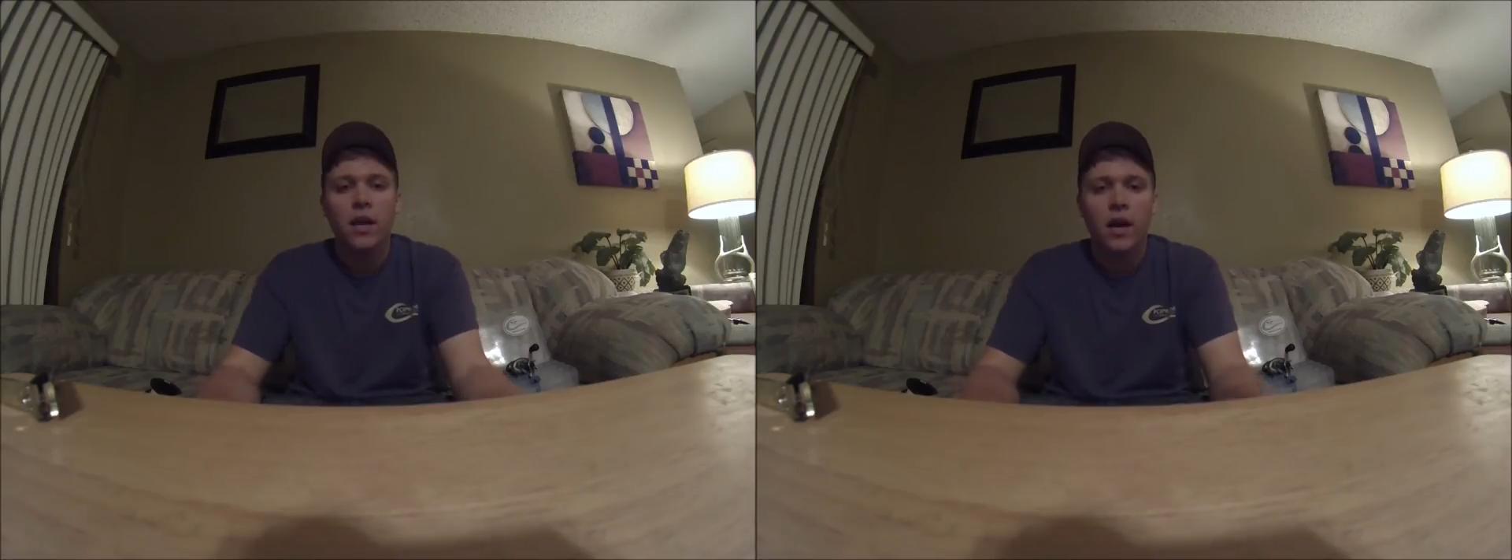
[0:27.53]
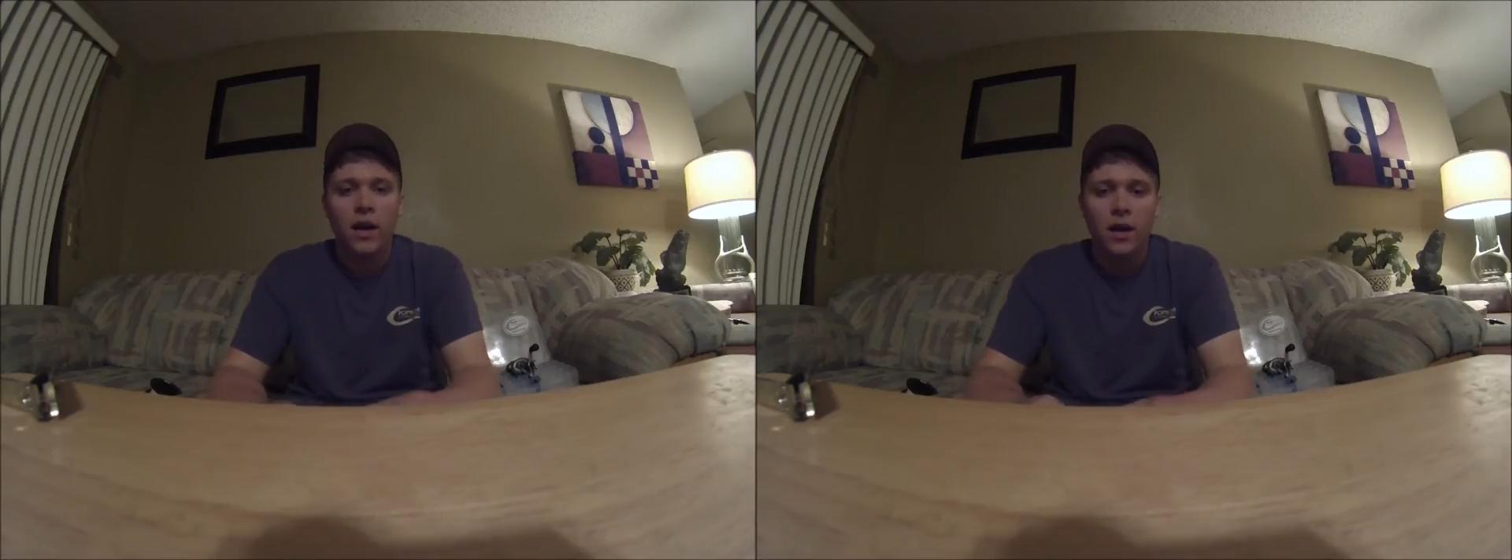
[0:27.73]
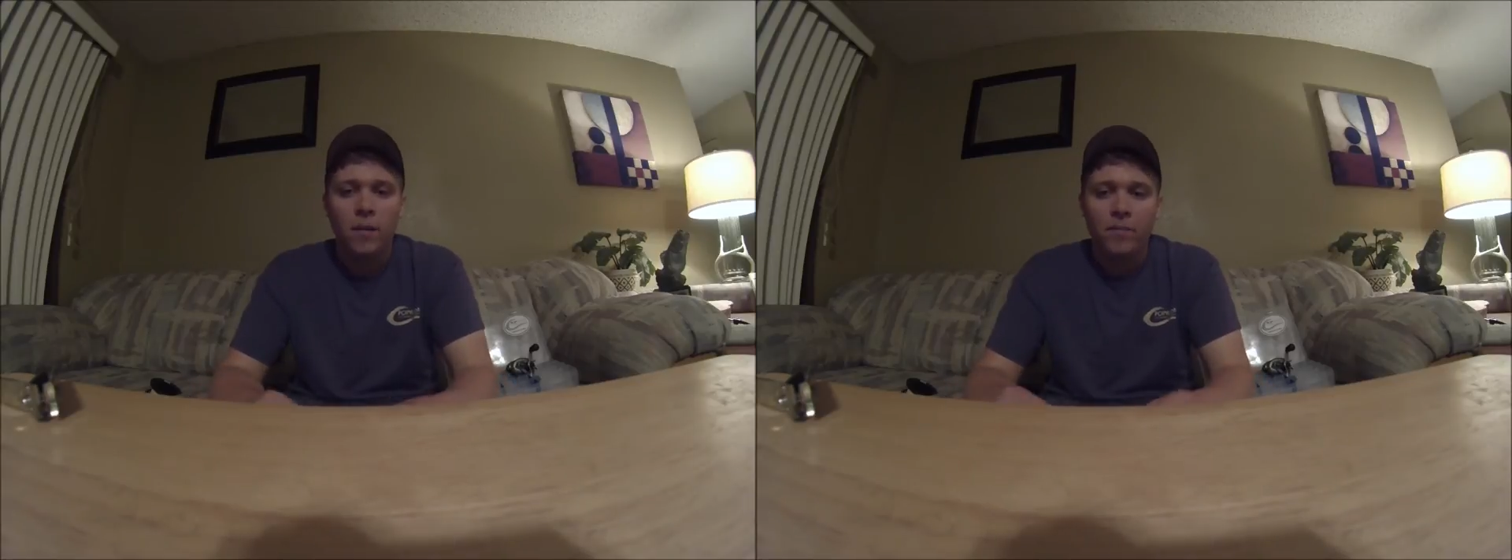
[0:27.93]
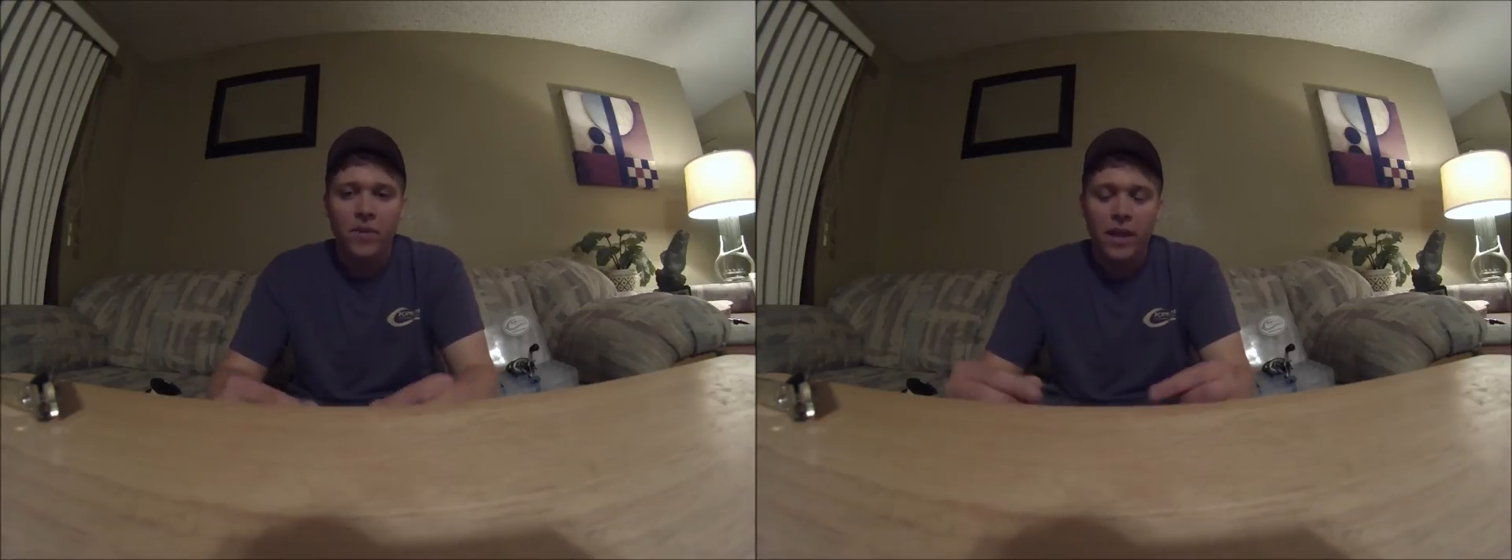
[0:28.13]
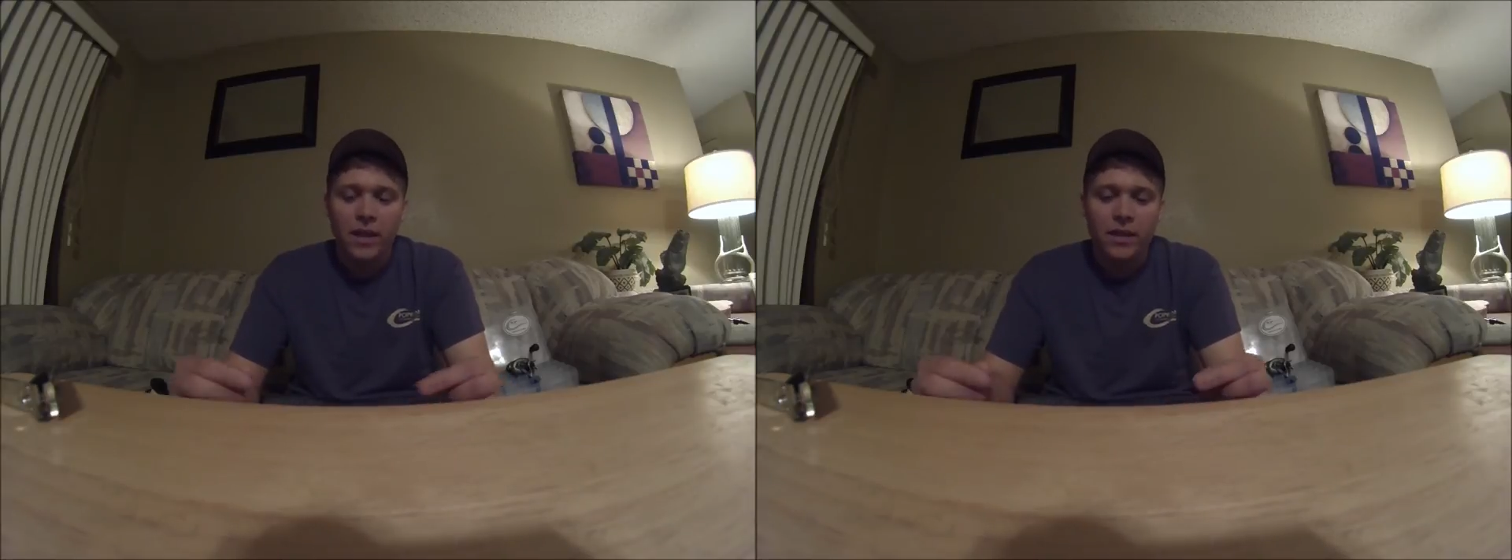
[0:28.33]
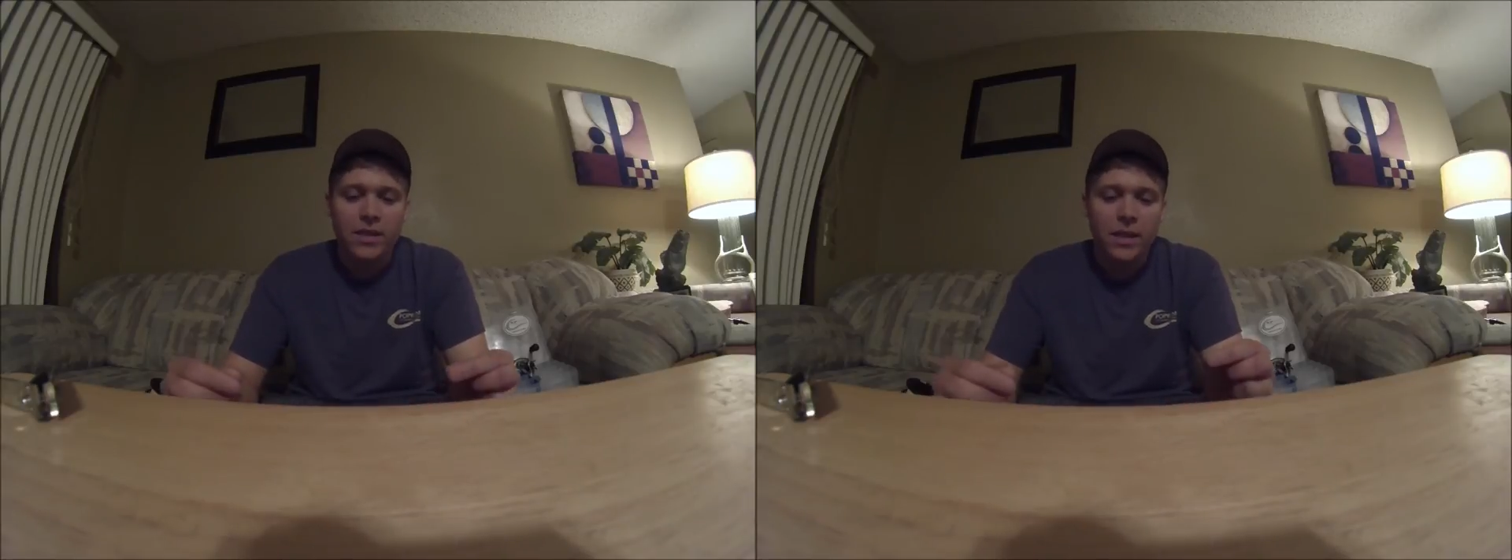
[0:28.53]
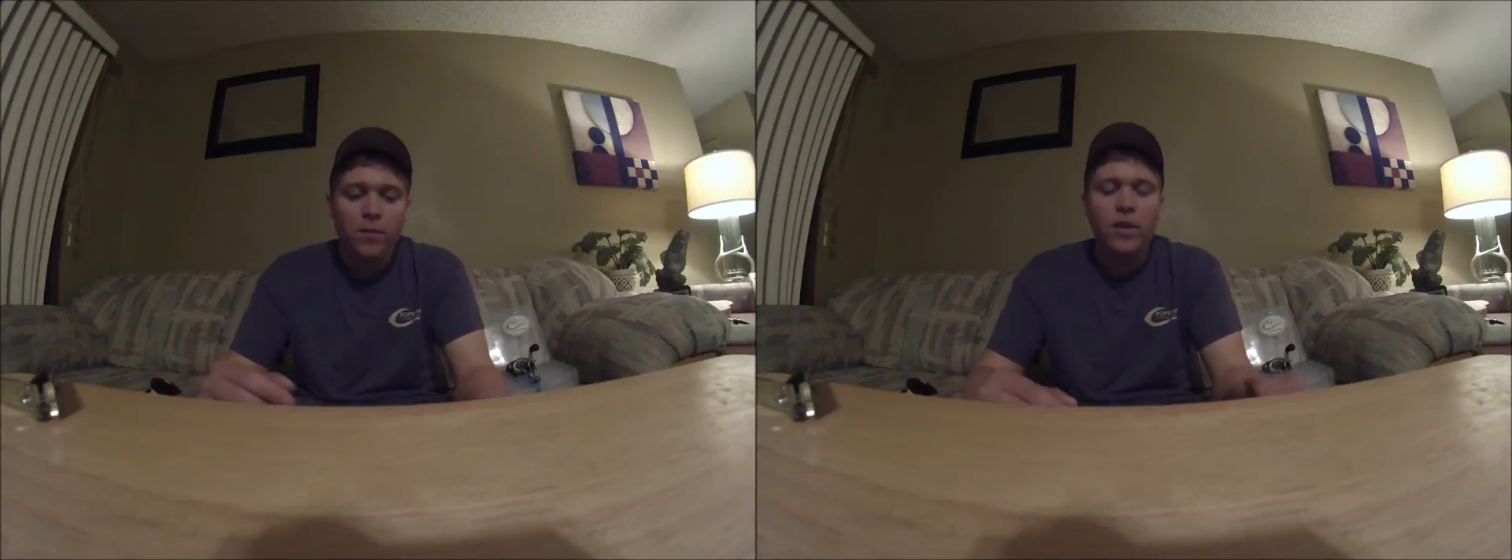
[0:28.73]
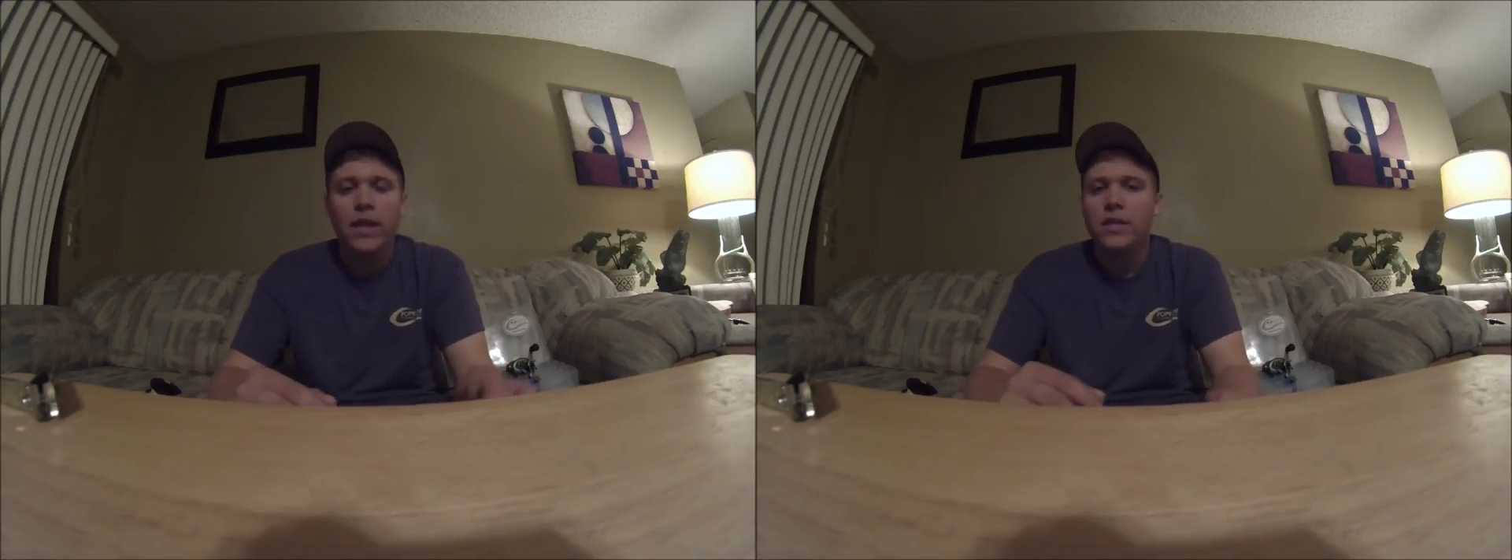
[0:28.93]
And the
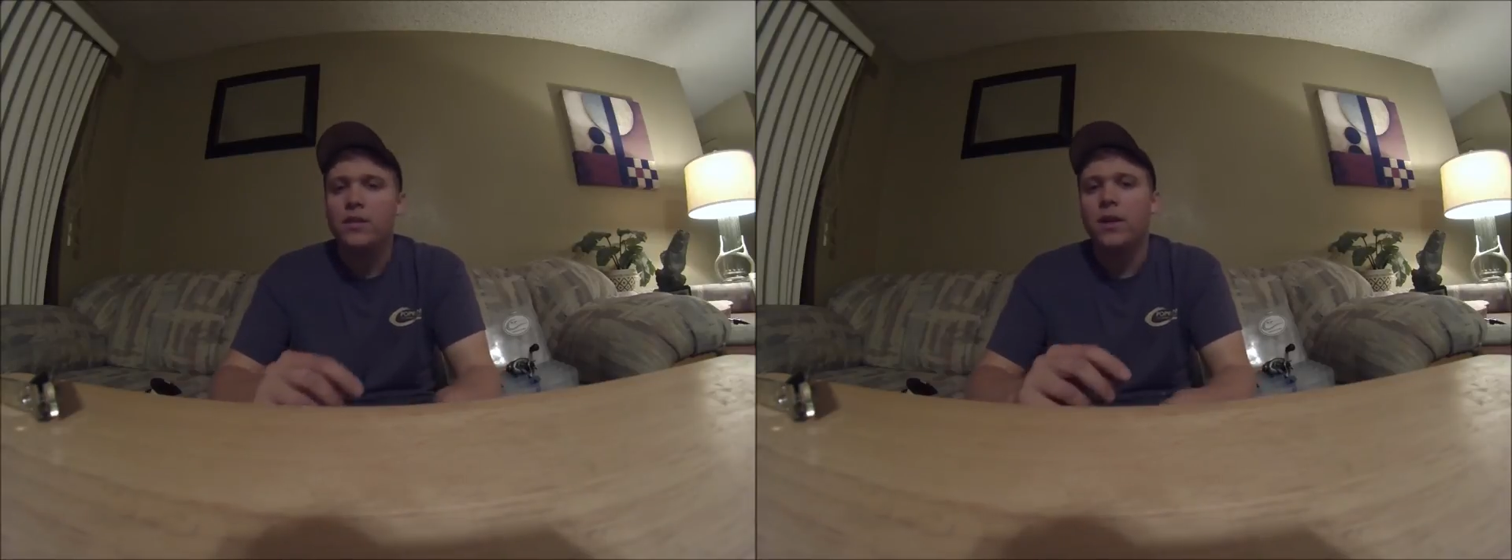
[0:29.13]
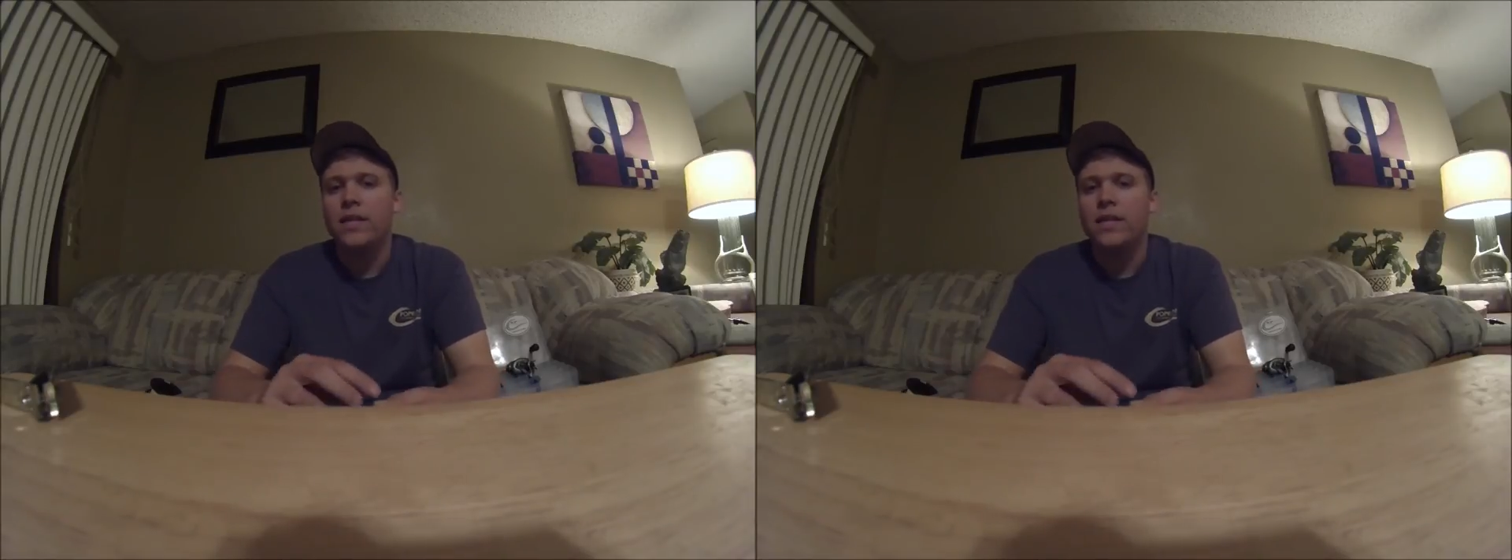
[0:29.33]
simple answer